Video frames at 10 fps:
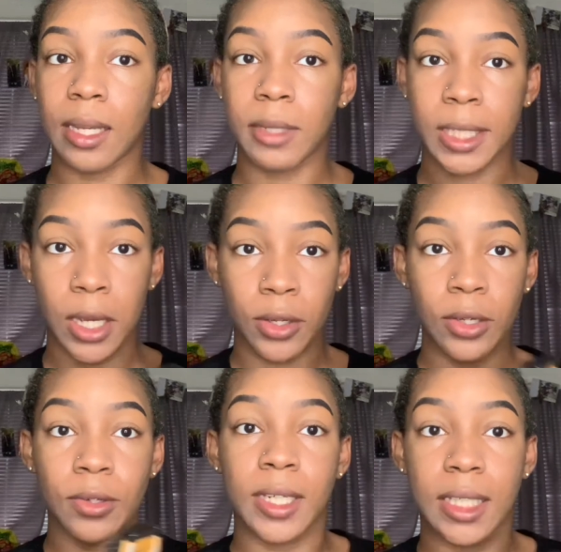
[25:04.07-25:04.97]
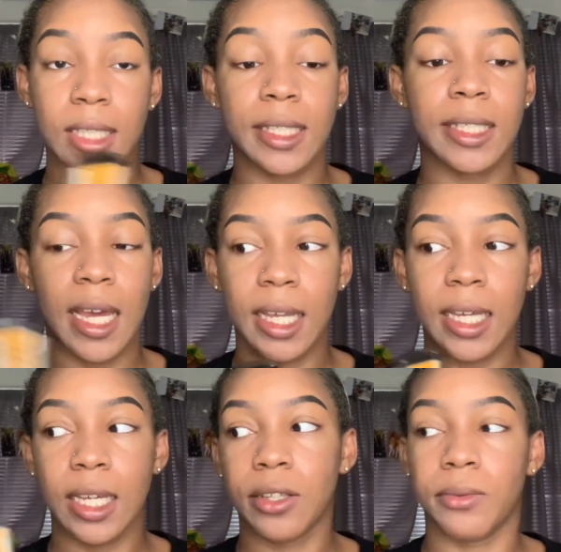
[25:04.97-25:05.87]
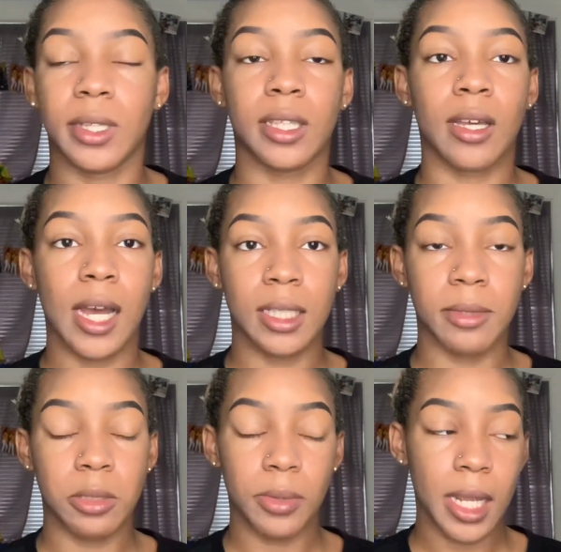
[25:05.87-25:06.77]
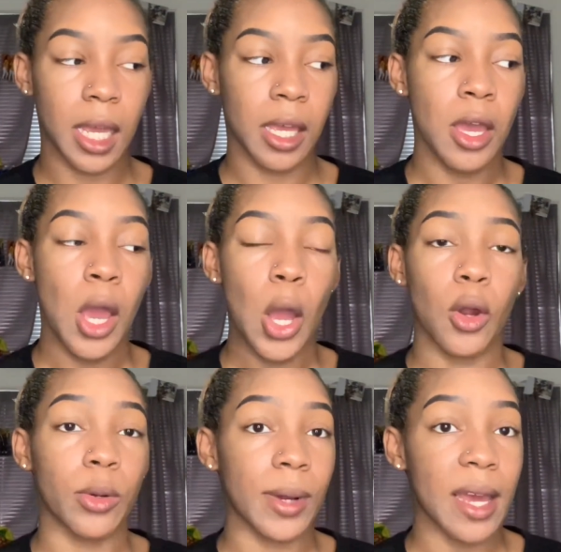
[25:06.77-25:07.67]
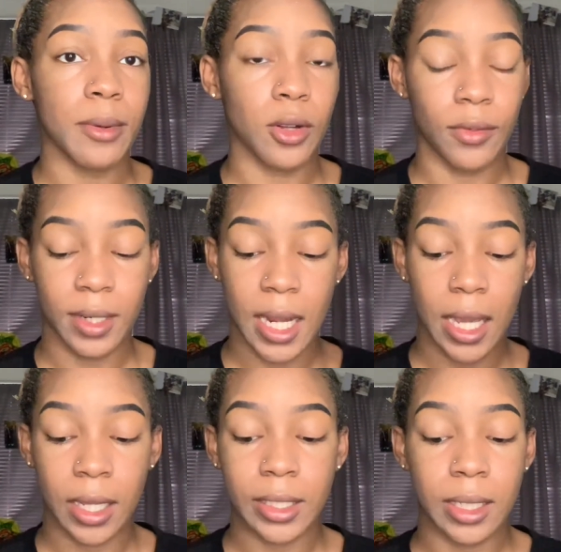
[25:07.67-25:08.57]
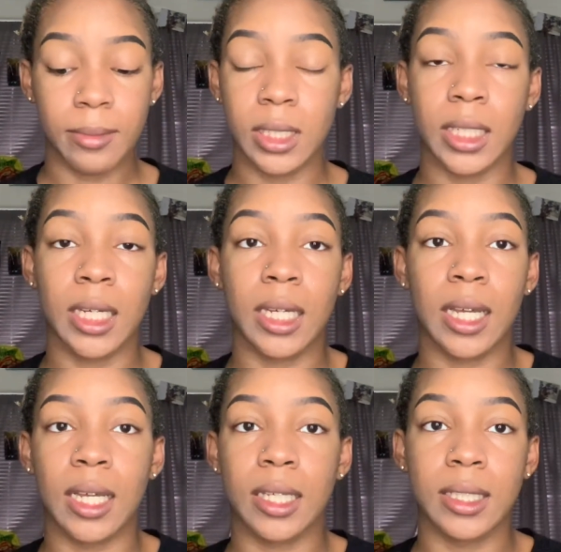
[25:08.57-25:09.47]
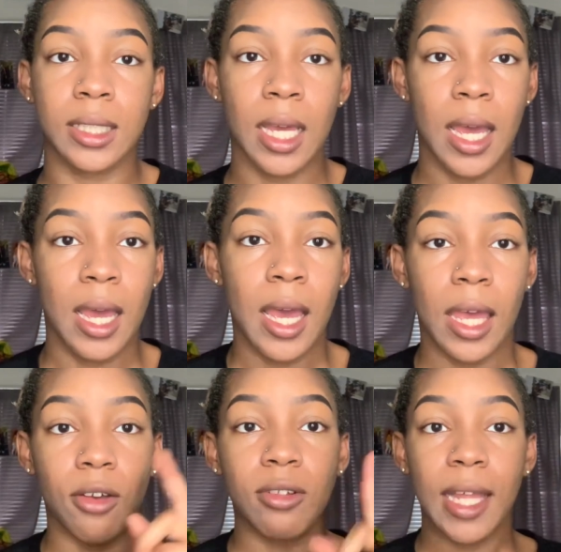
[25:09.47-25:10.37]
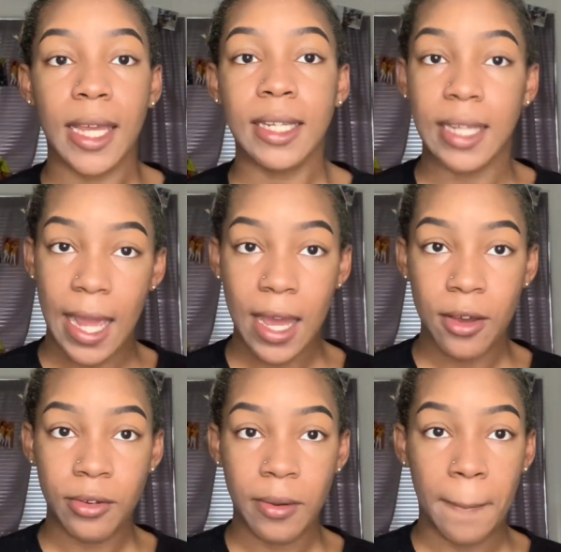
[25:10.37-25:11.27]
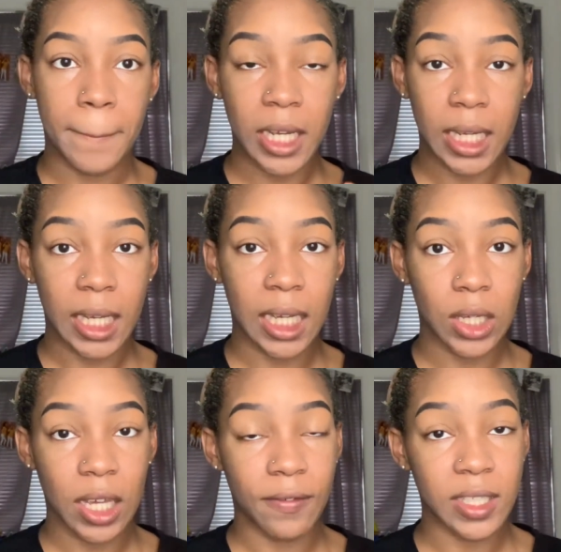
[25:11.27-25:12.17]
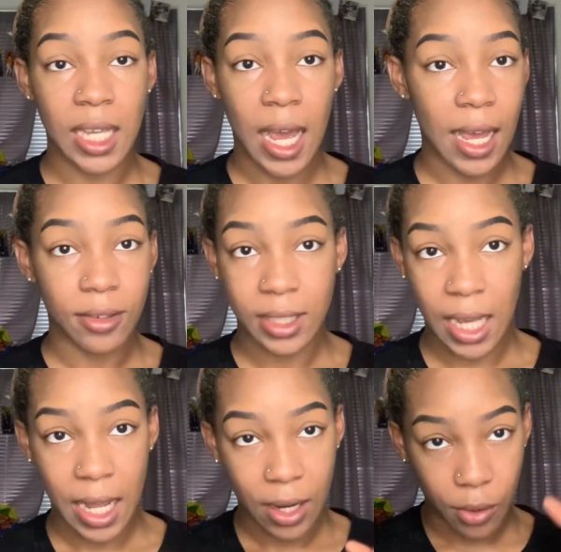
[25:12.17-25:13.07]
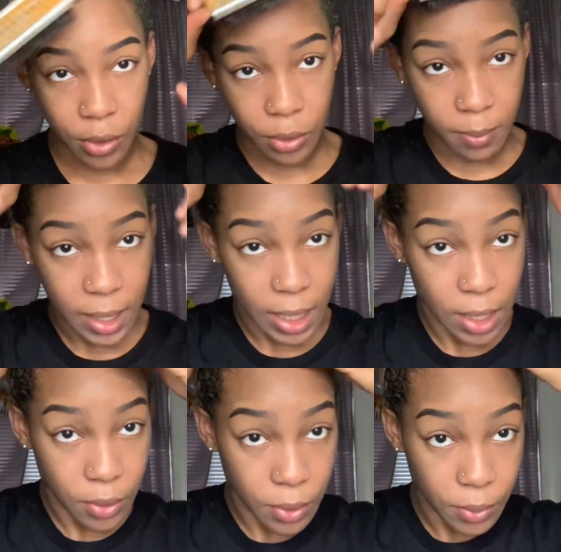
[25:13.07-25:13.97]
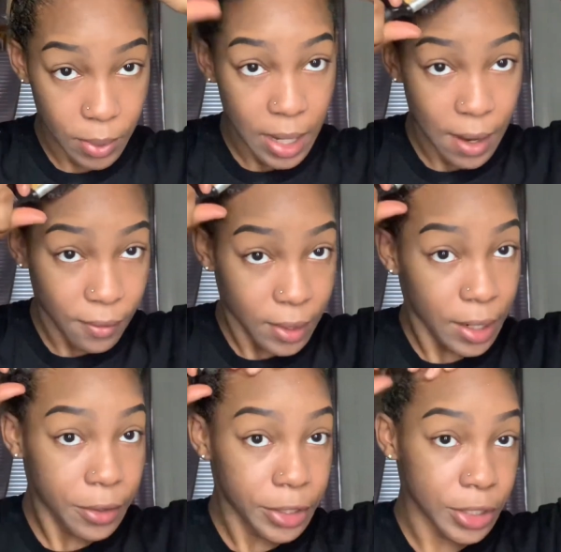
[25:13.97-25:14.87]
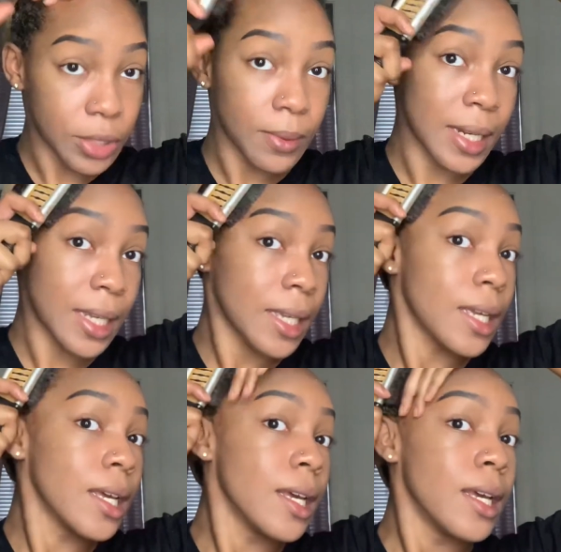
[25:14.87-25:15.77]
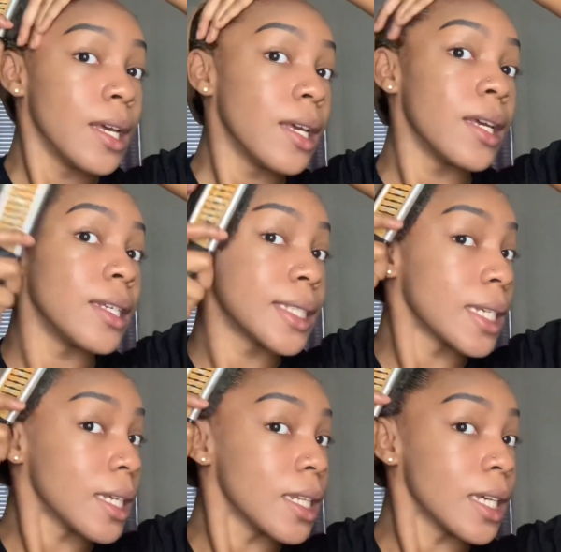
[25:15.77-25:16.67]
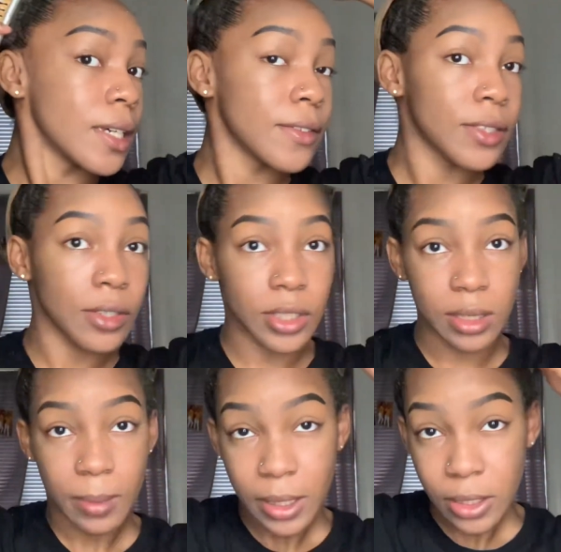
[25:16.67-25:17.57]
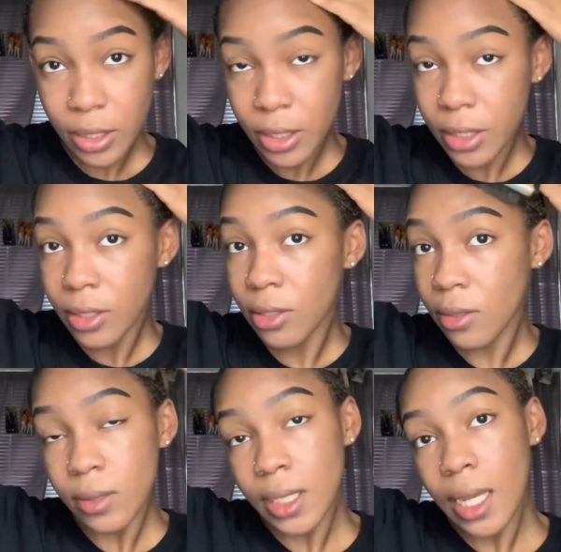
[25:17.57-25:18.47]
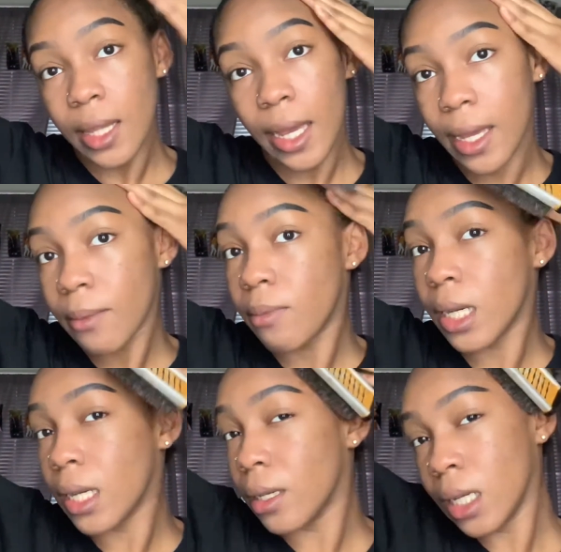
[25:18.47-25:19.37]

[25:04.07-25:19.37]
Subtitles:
tell you, you need to set it either with Got2b spray or wrap it overnight, some shit, because it will lay it down, but if it's hot outside or humid or whatever, or you're sweating, it's gonna lift. So just make sure you're, you know, setting that. But